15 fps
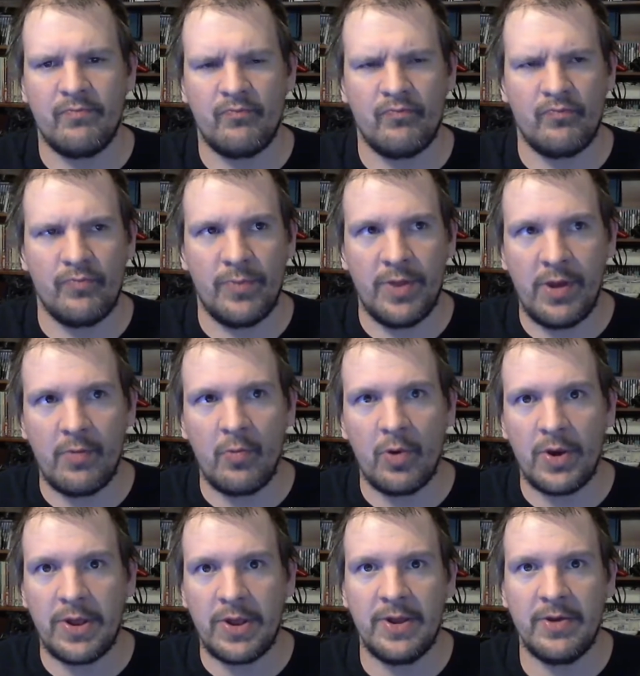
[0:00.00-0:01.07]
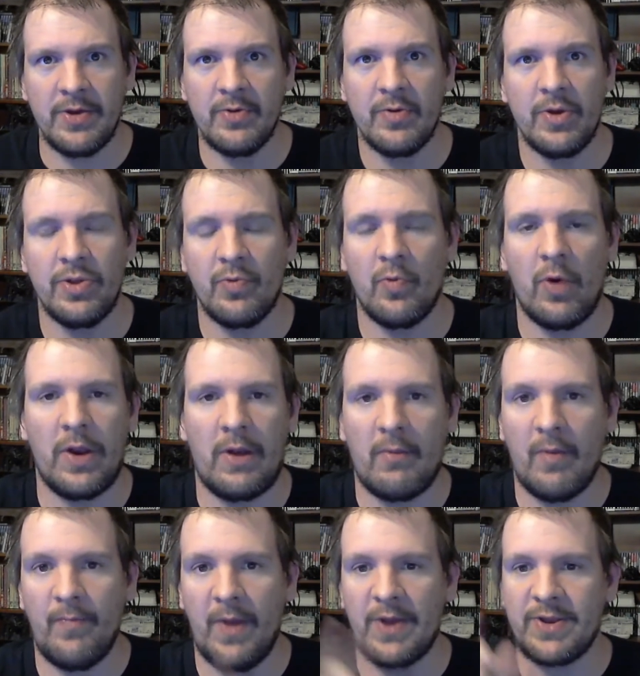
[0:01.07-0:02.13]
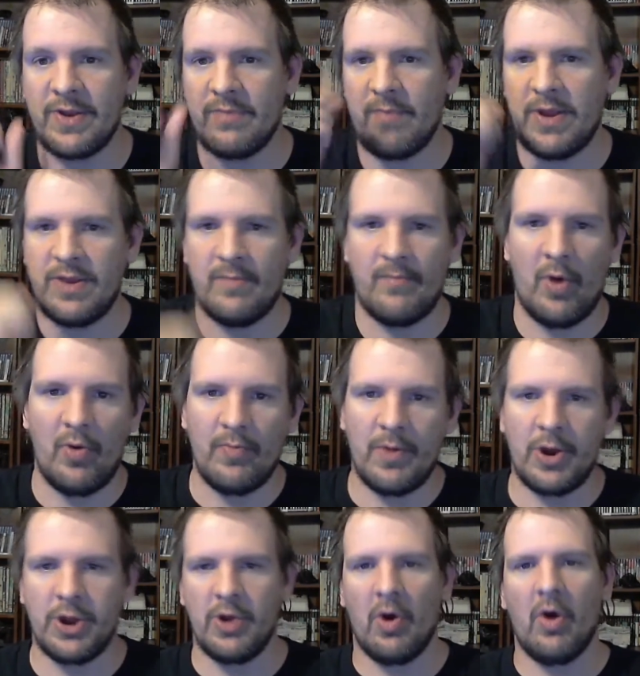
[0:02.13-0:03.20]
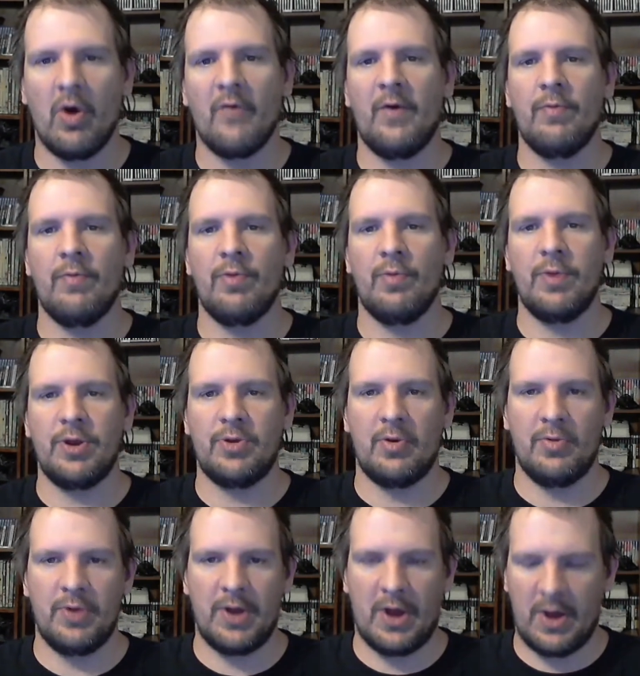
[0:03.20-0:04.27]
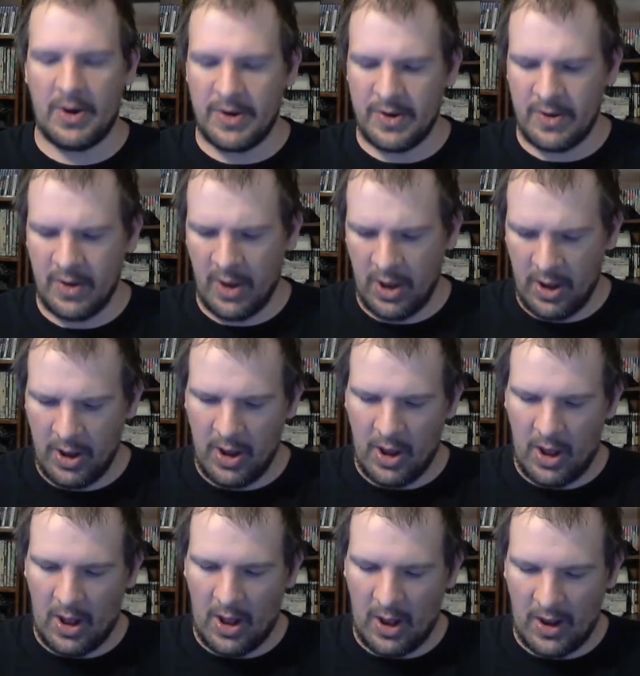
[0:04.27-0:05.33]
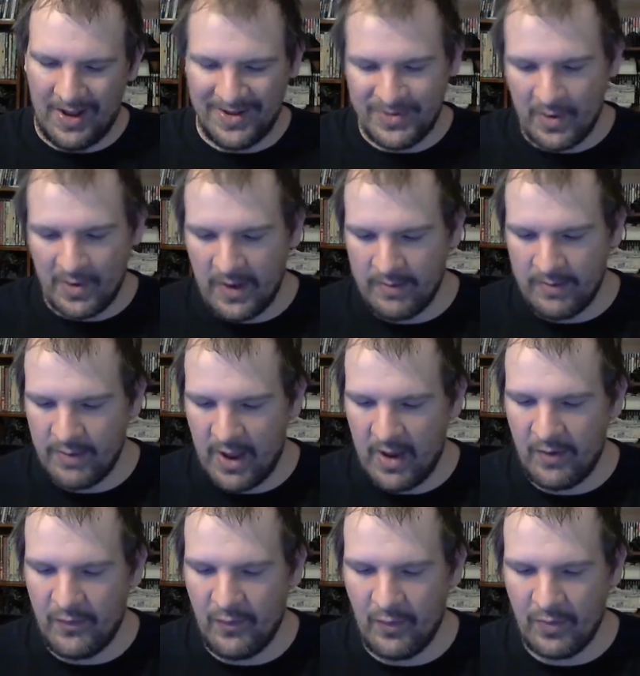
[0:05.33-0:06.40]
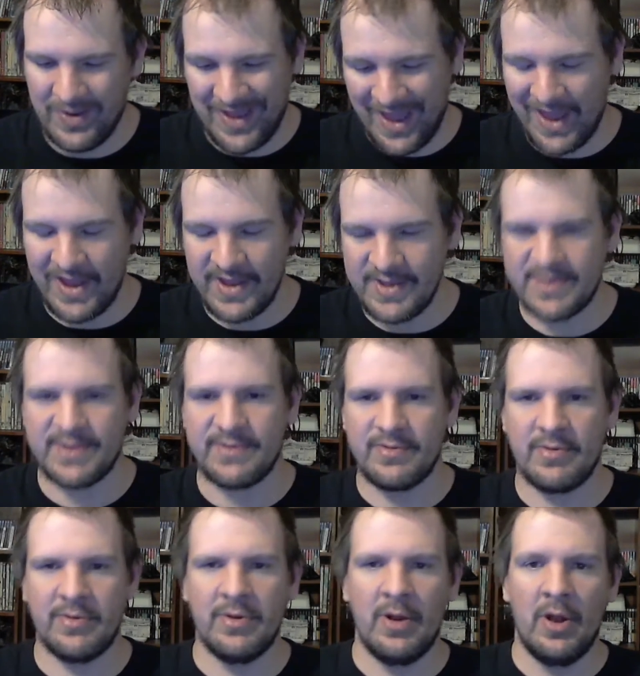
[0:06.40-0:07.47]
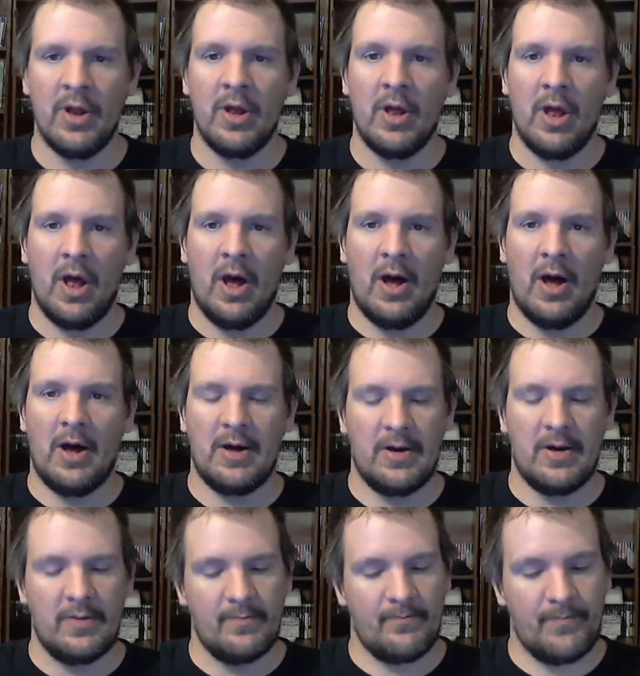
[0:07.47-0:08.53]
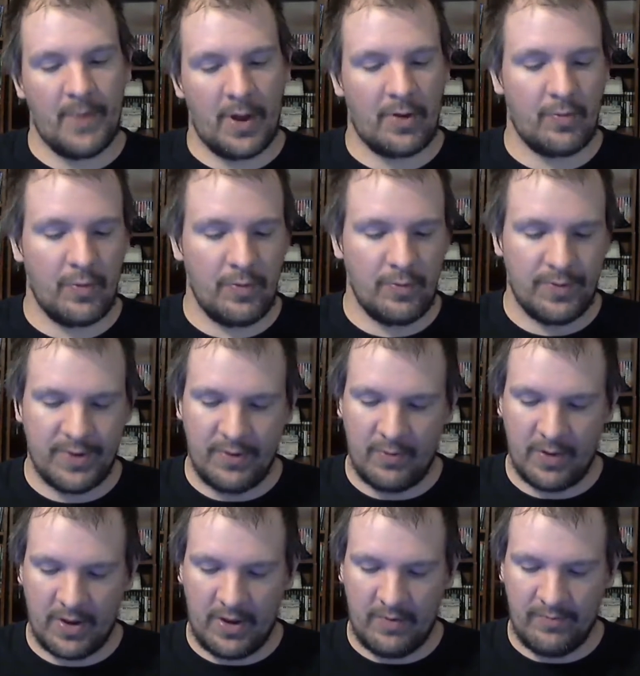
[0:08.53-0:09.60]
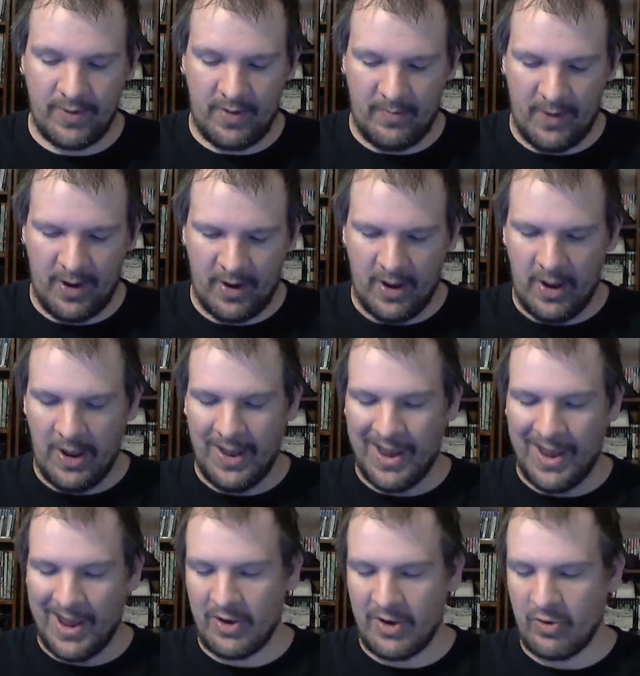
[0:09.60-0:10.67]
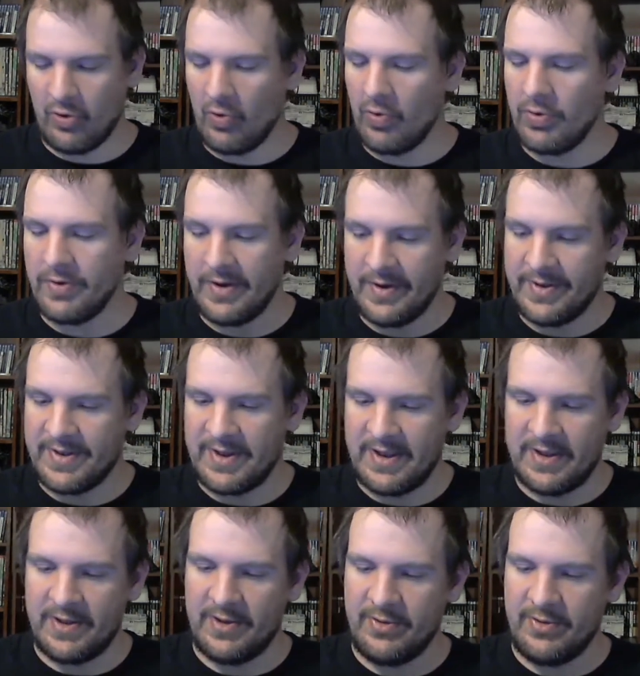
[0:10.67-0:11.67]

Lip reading: that one here is the one I'm expecting to make the most money off of, to be totally honest. It don't have the actual case, but we will see what comes of it. And of course, this is the